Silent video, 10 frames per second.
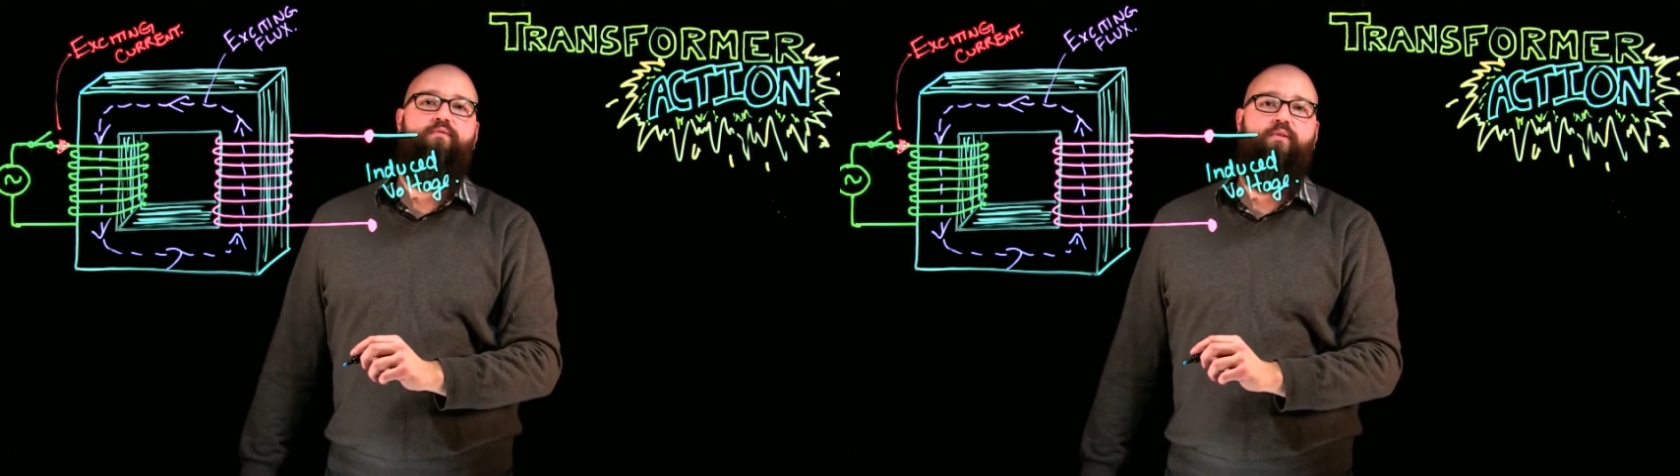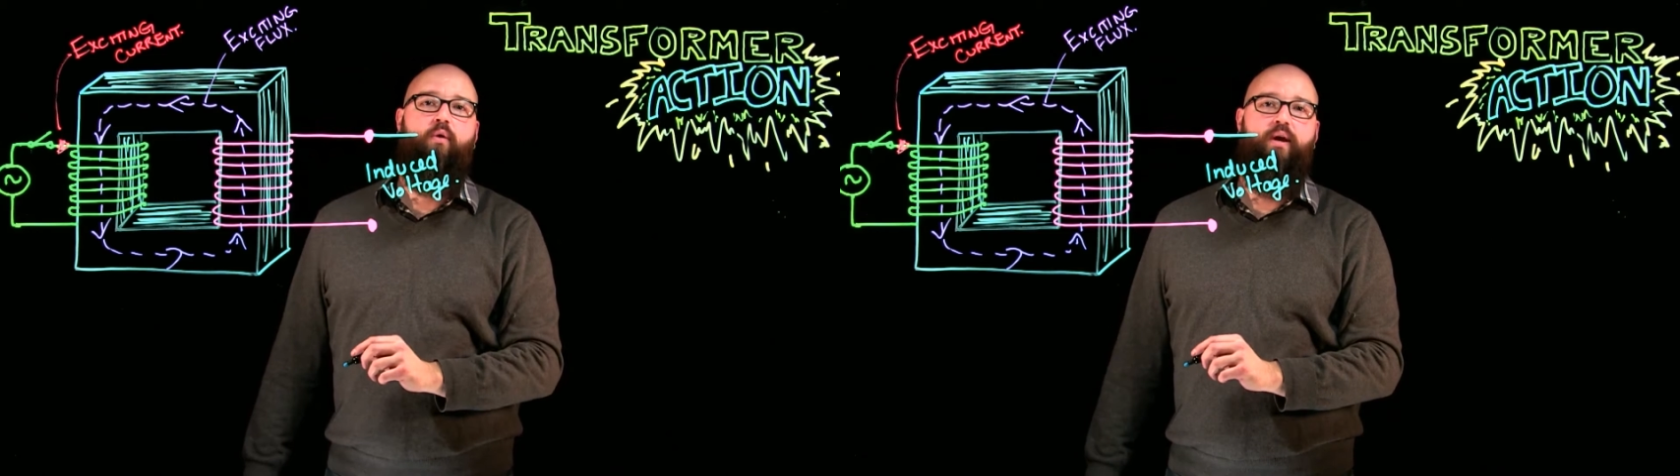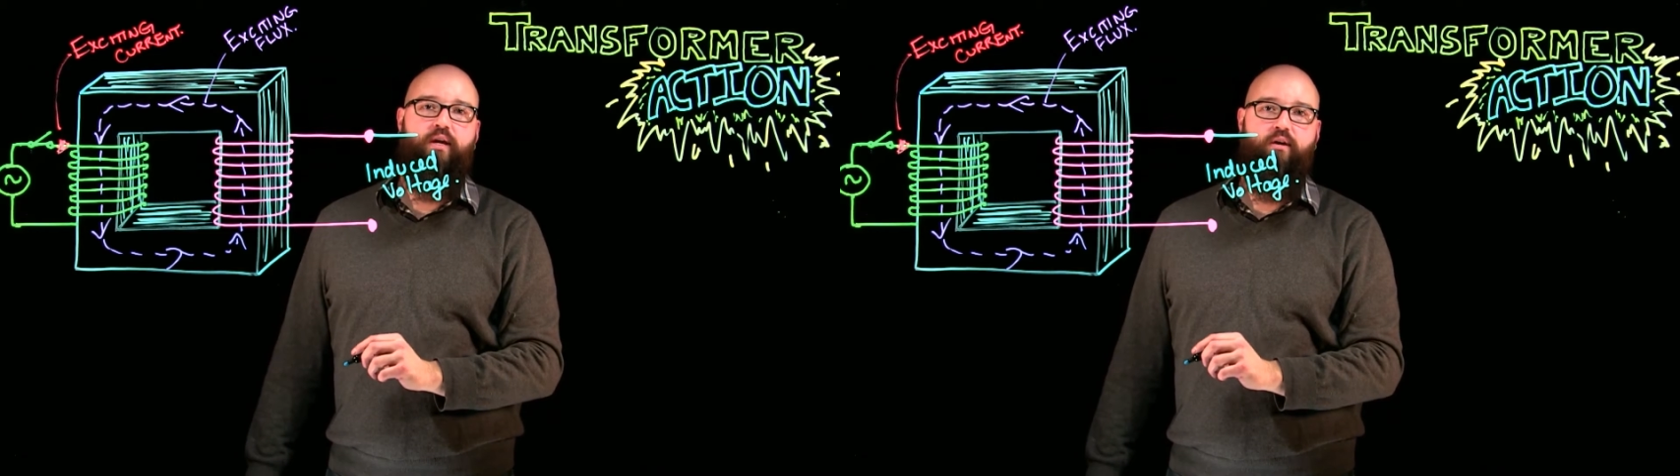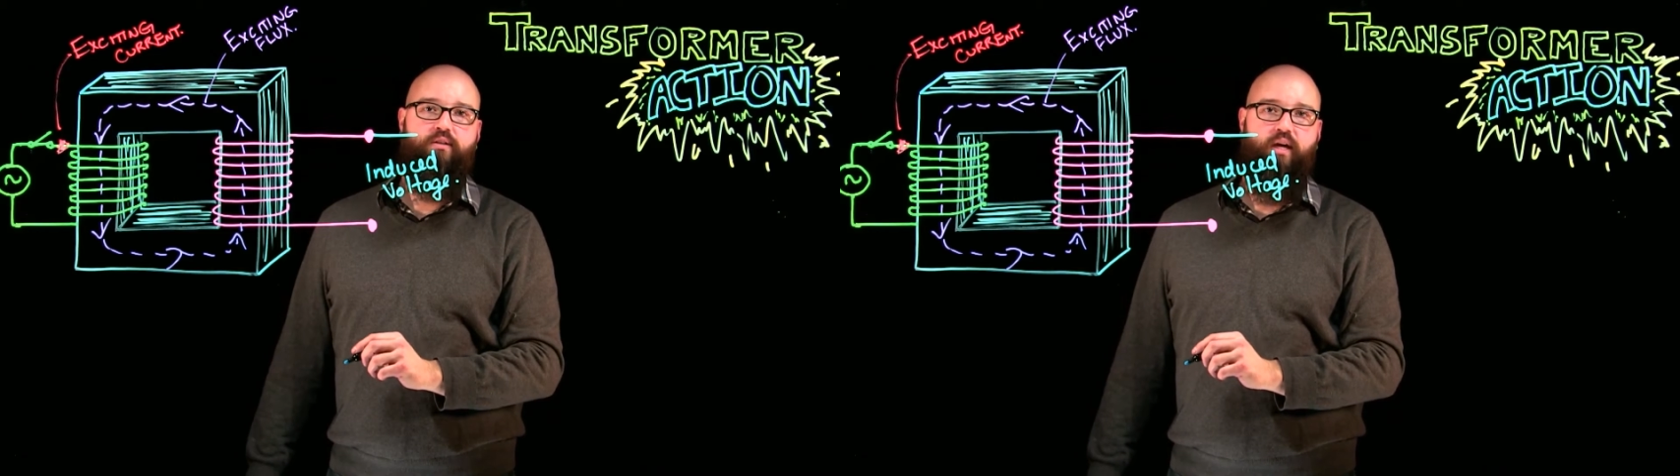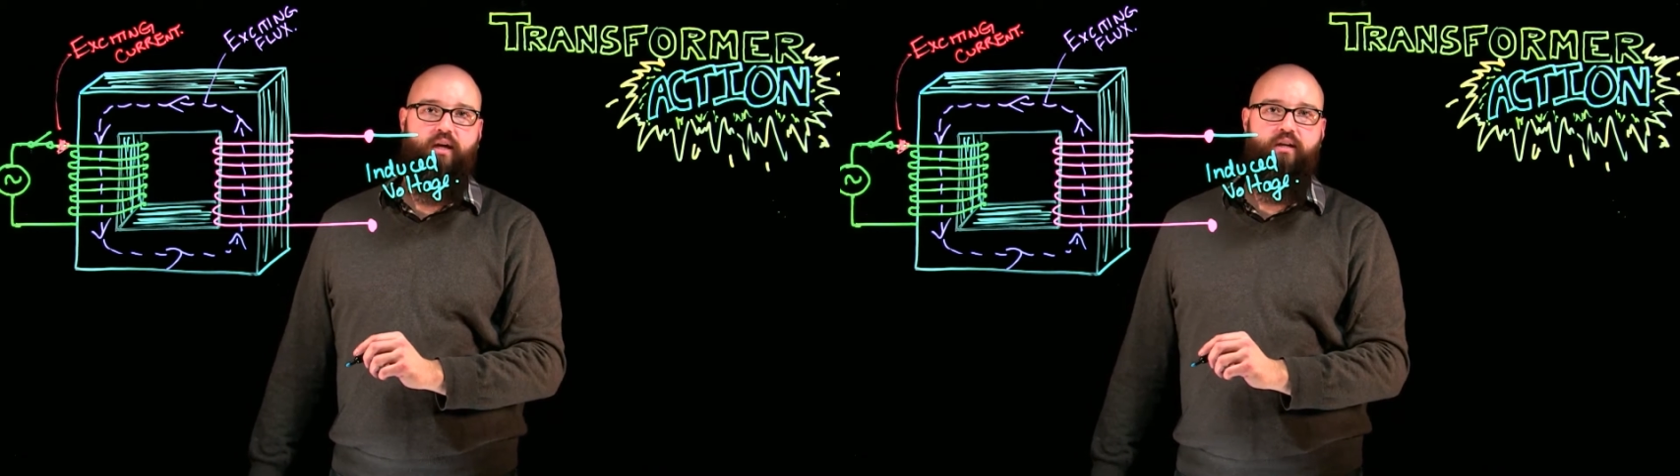flowing in our
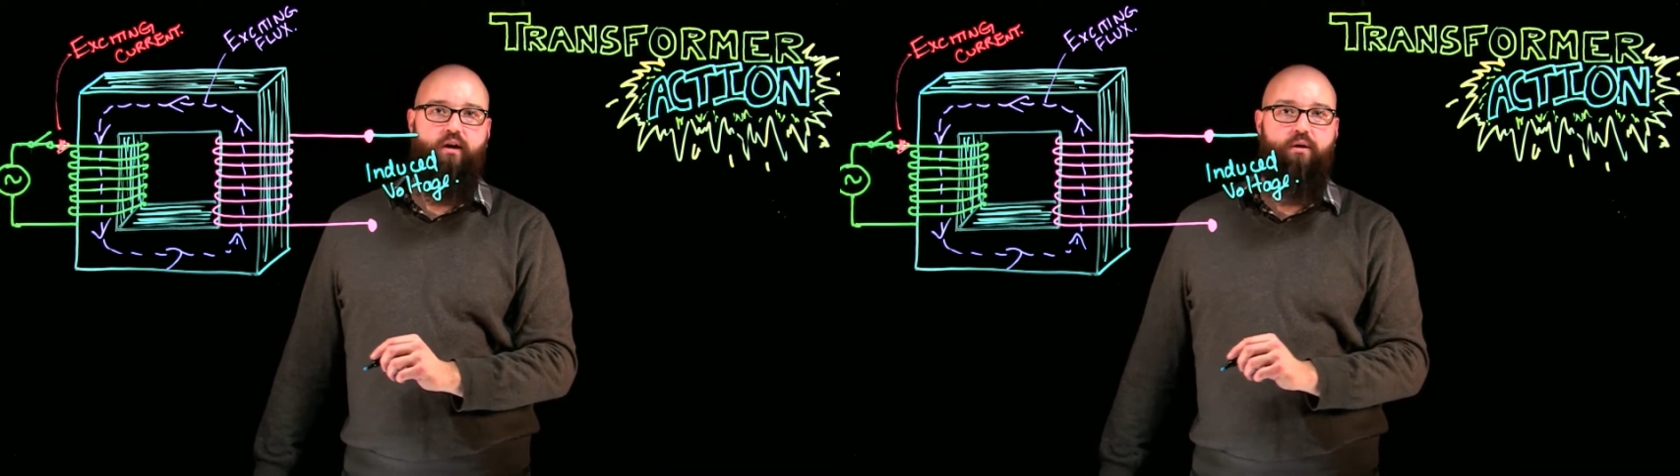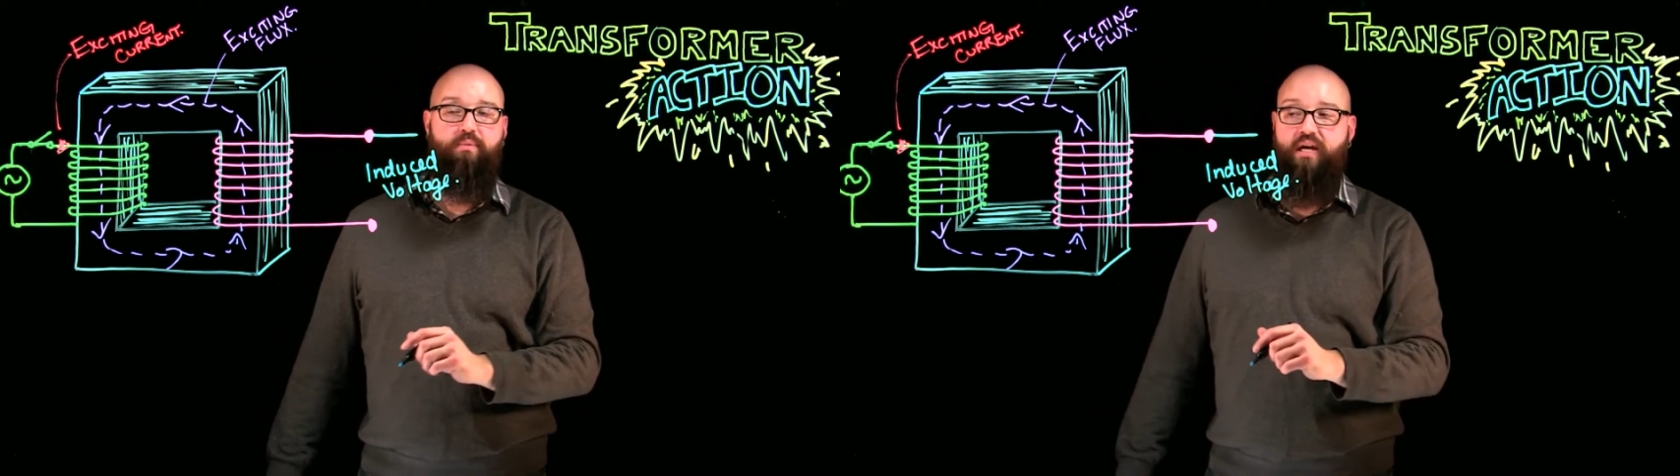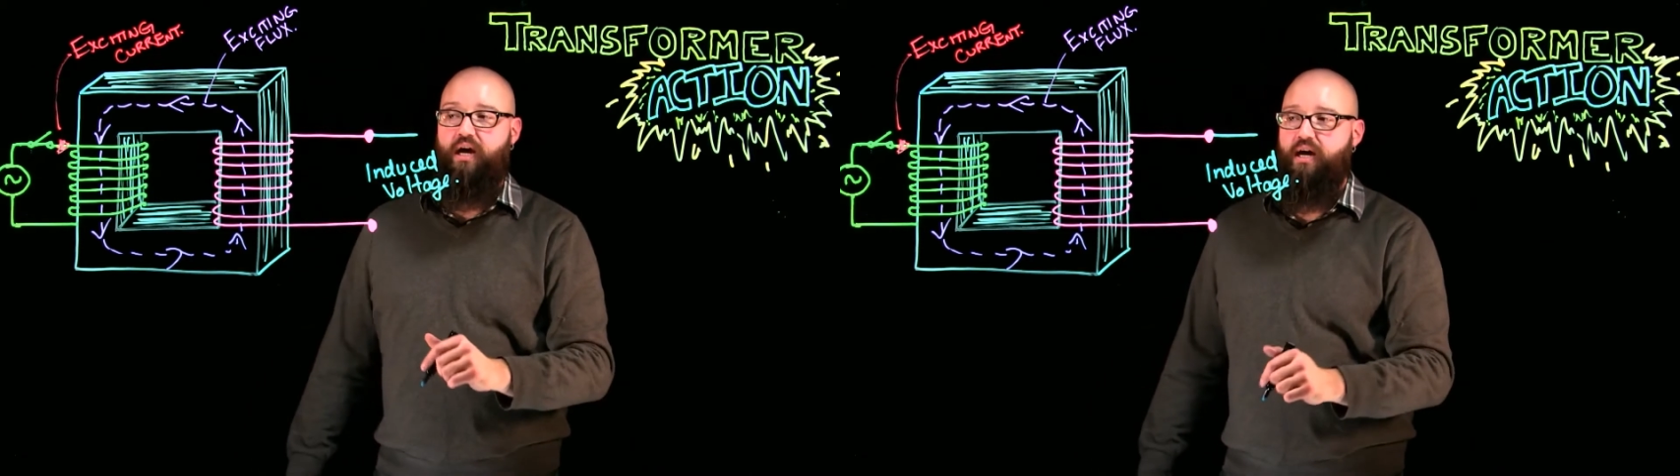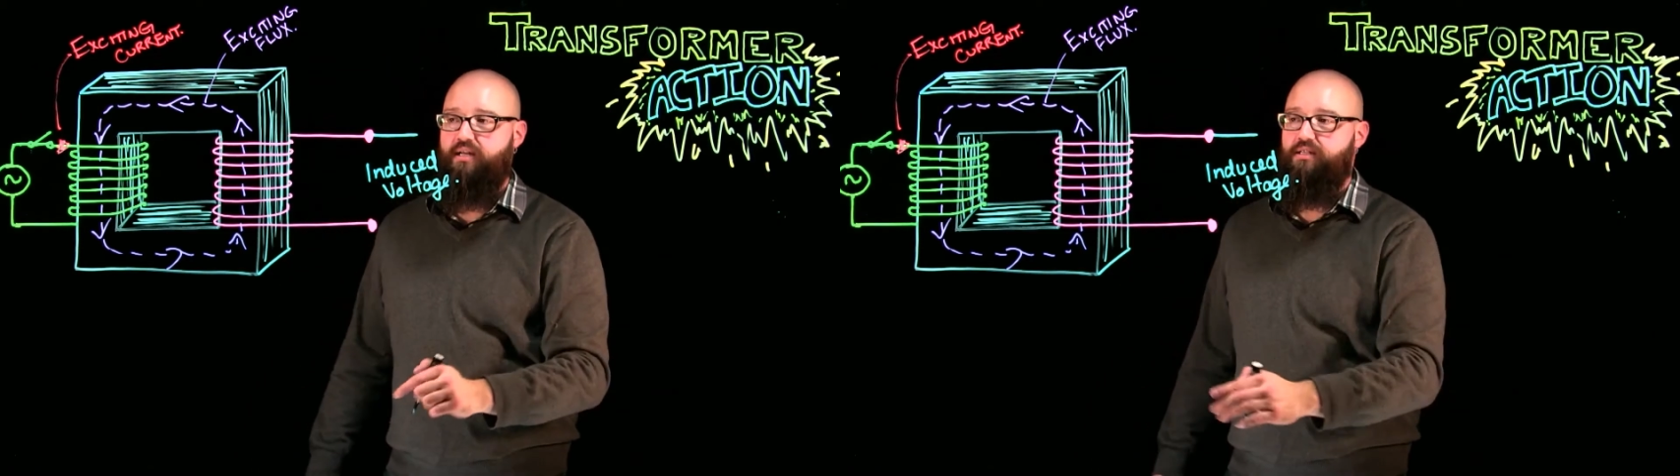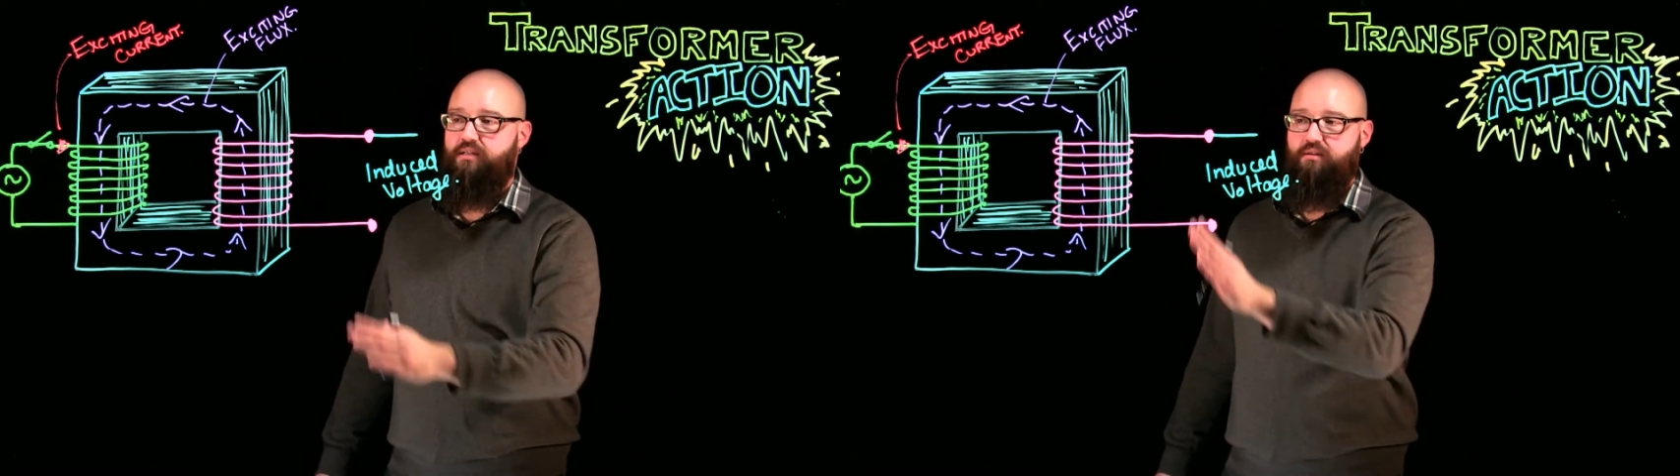secondary
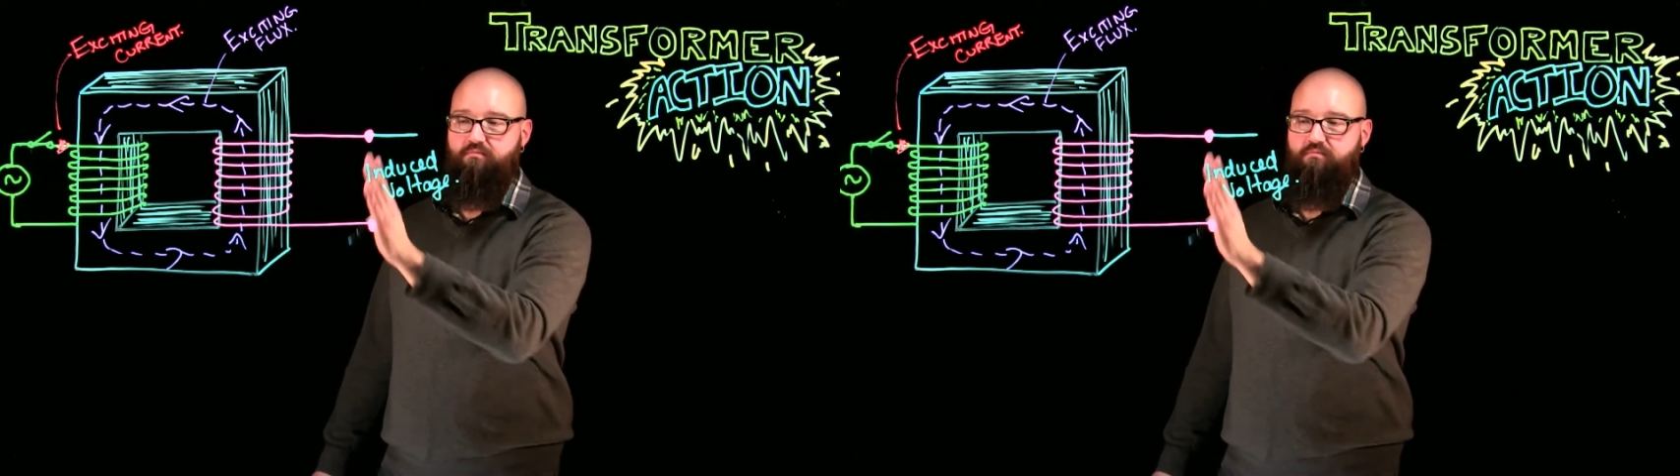because